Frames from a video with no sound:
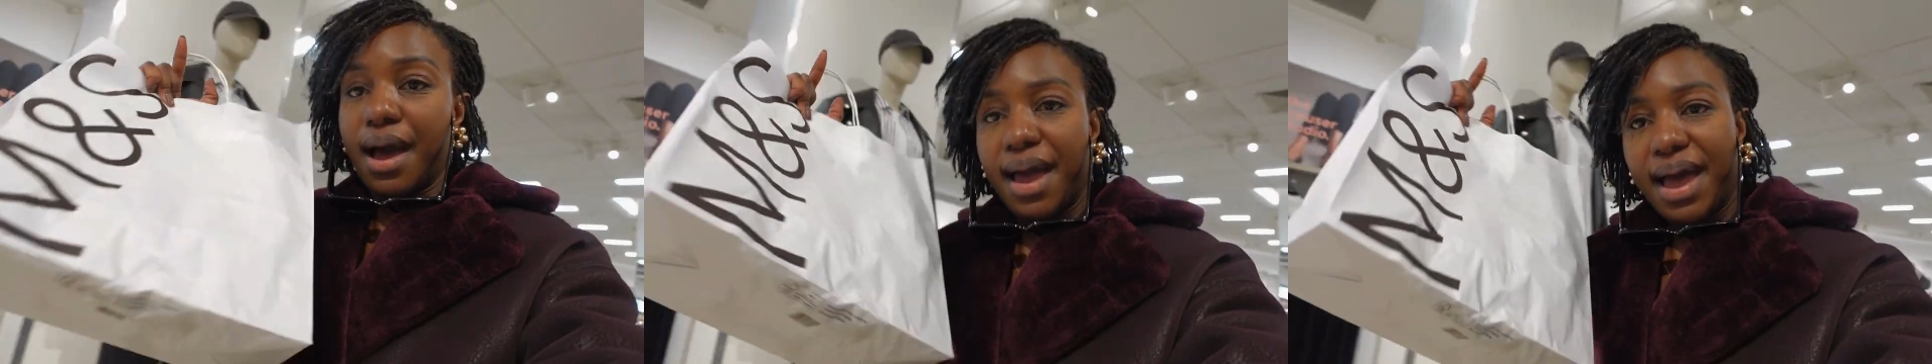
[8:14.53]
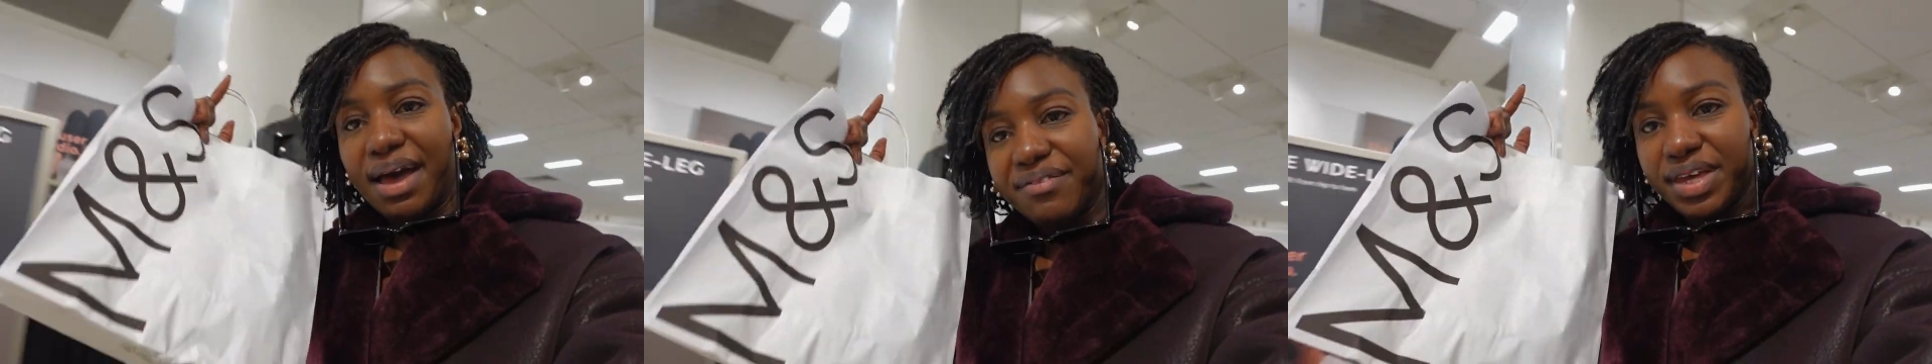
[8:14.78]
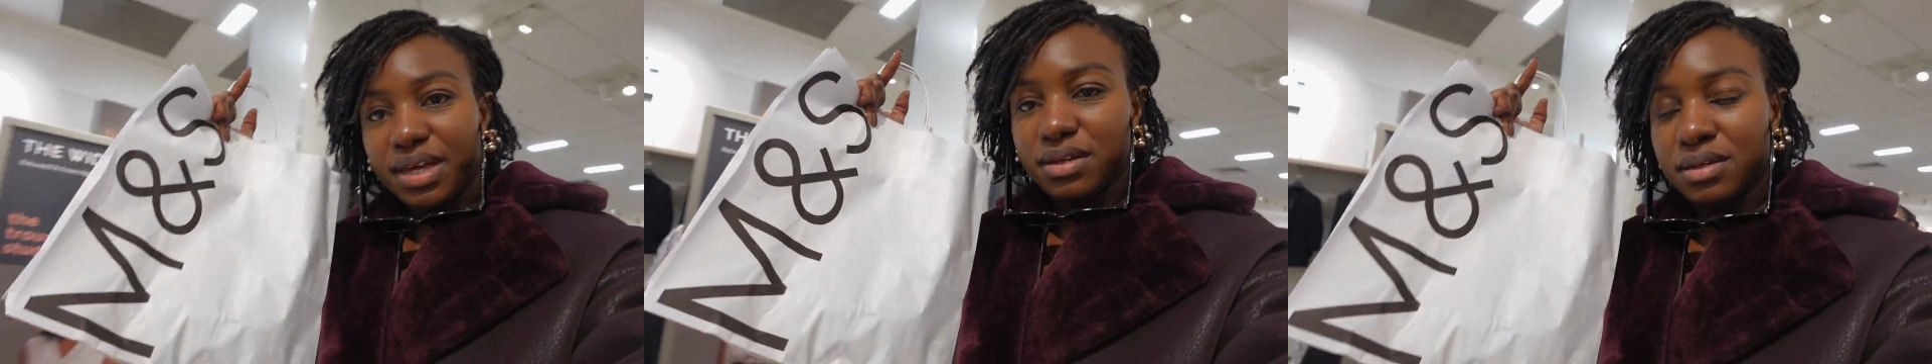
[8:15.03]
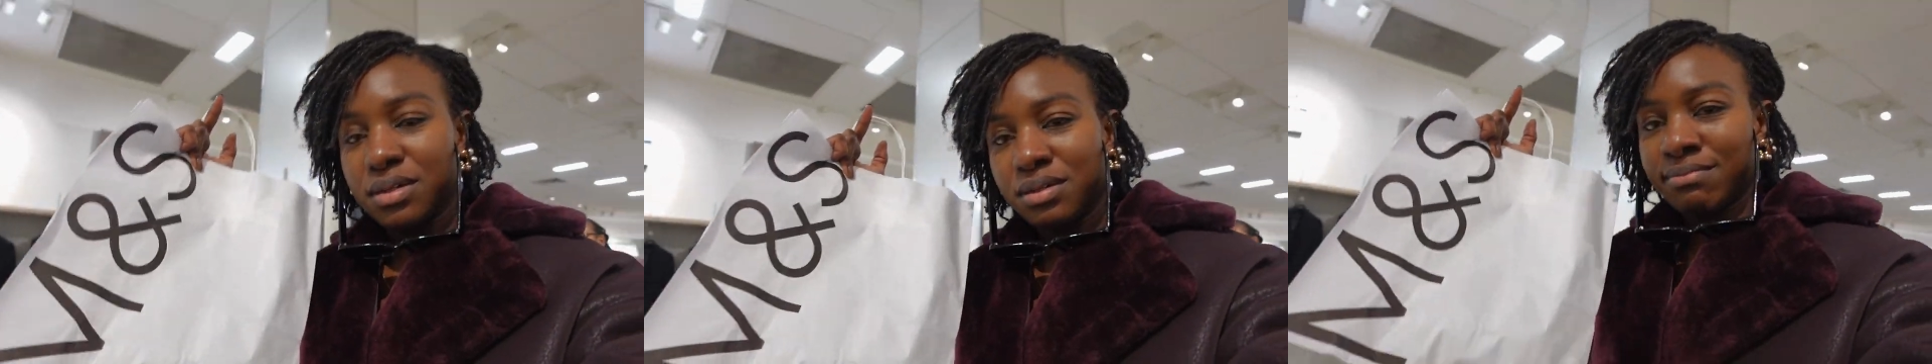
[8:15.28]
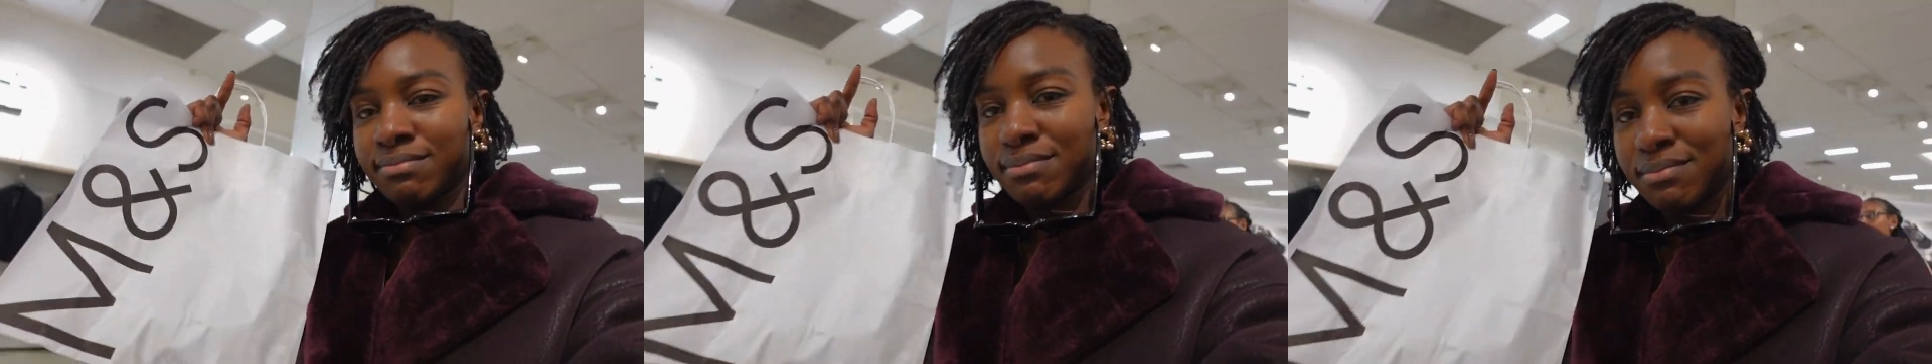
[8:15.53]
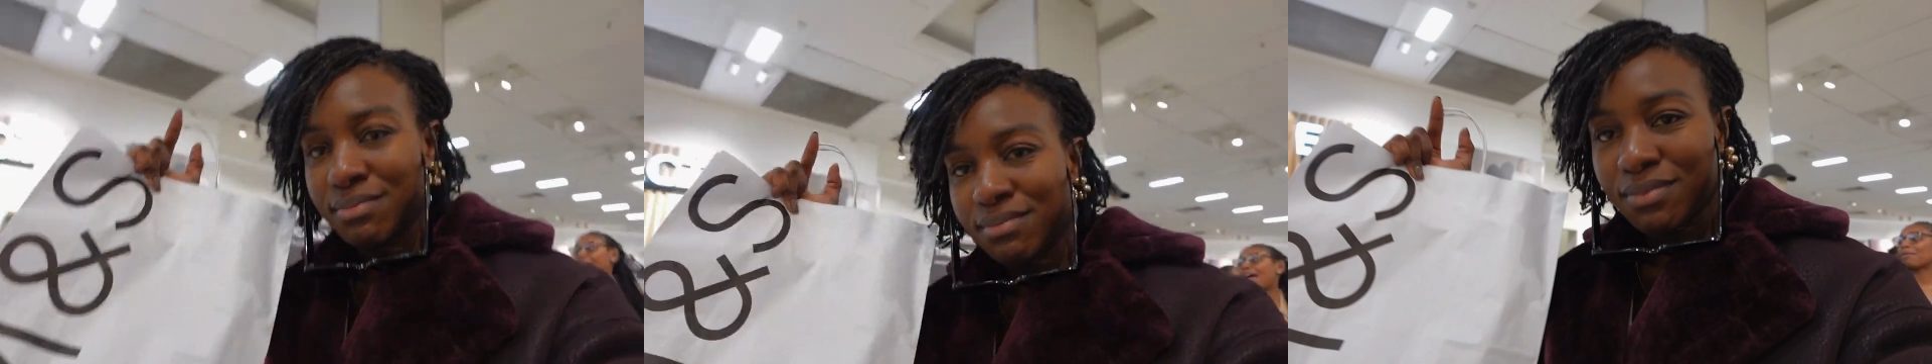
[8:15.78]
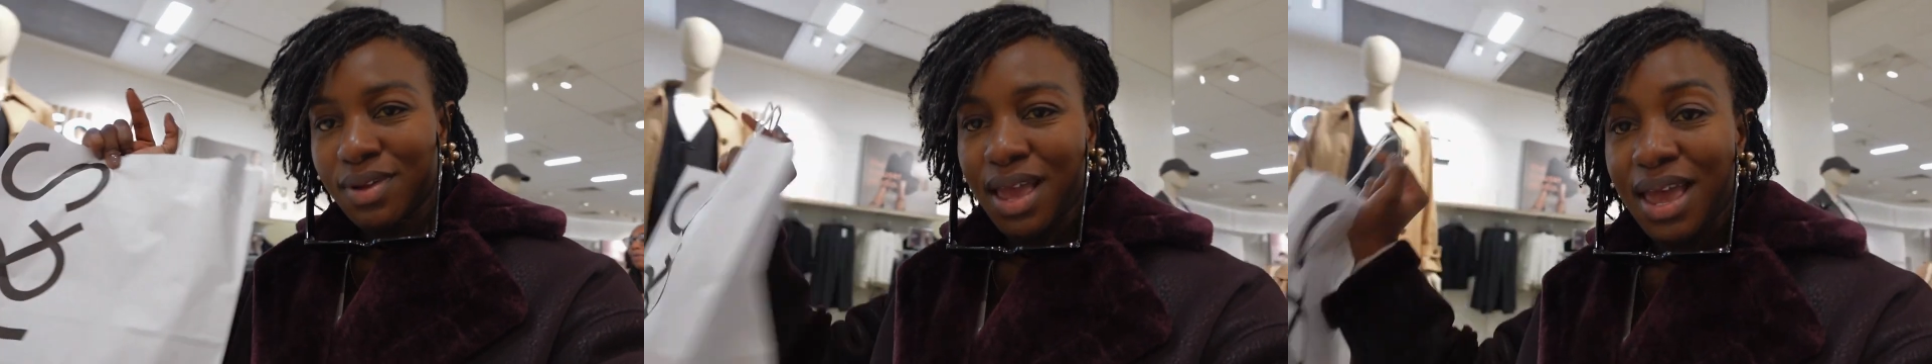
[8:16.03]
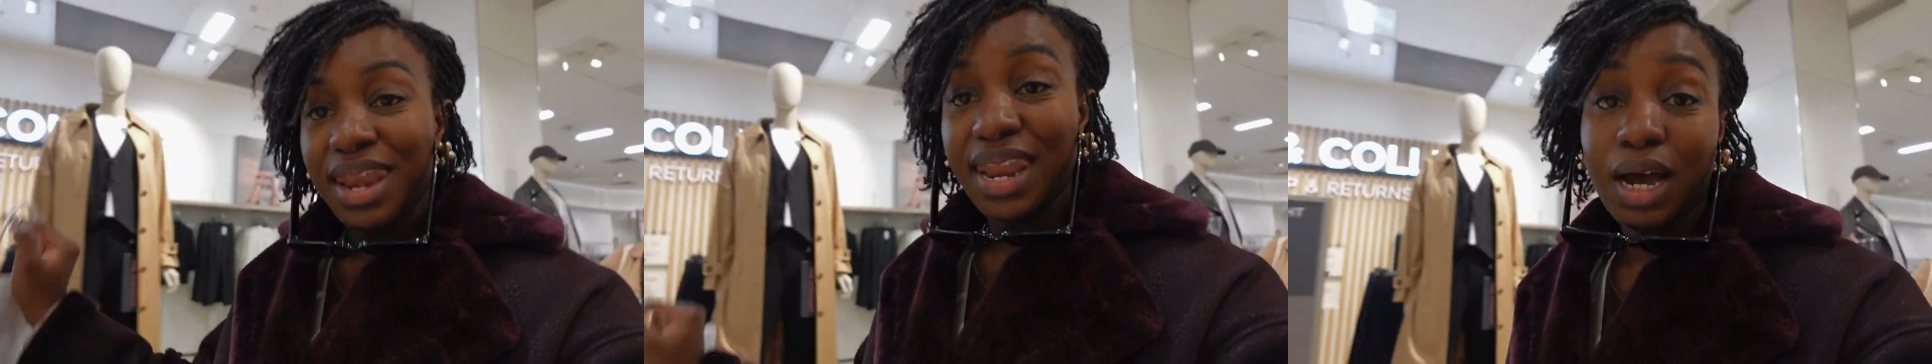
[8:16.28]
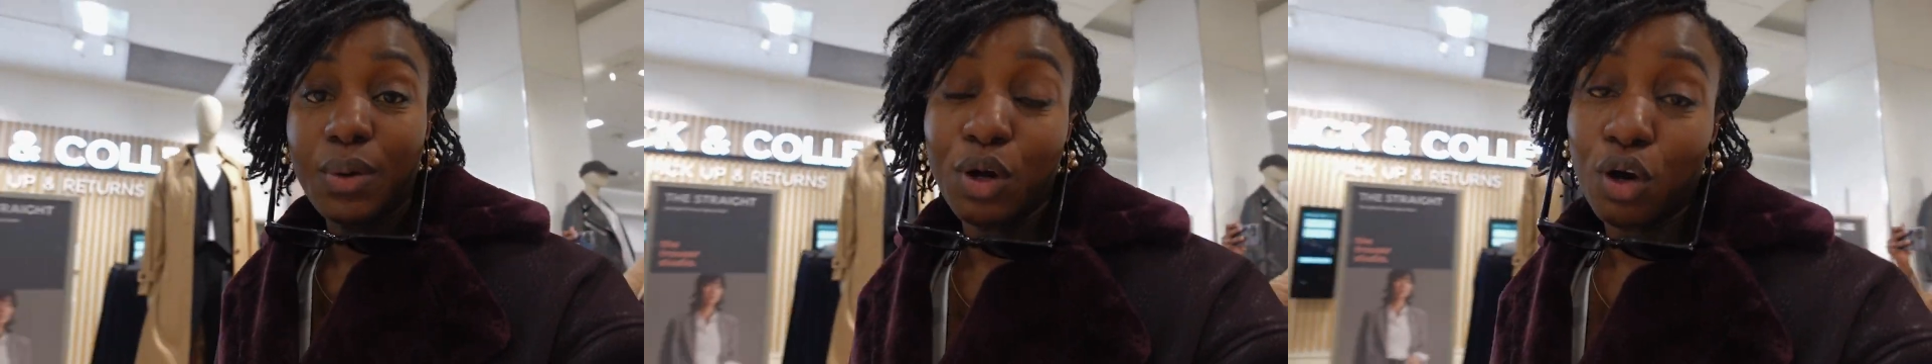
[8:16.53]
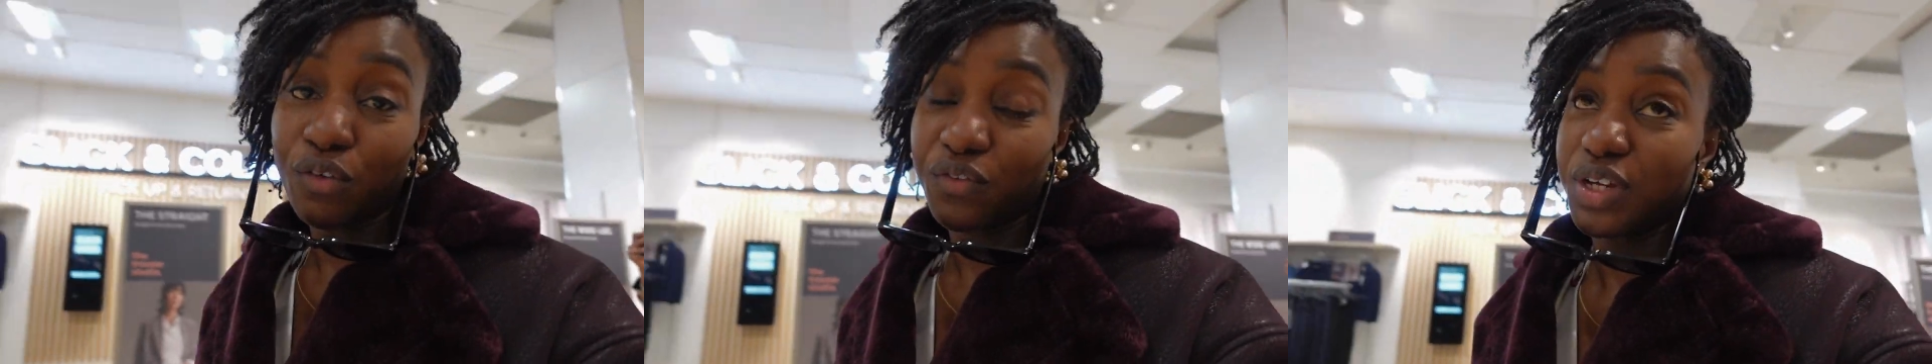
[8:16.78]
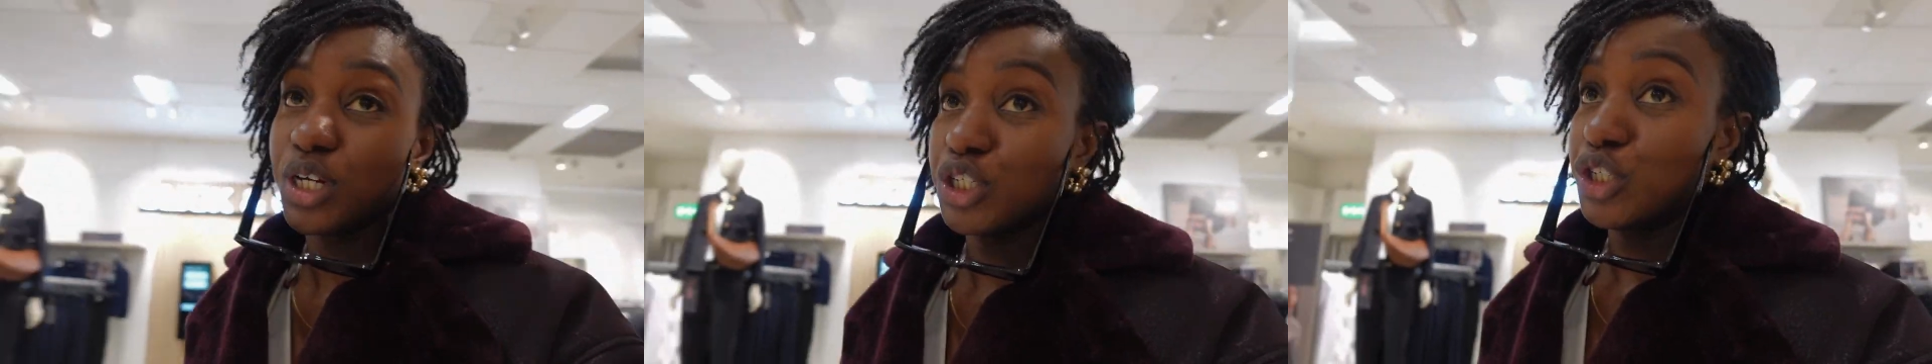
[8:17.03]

I have it. Now we're off to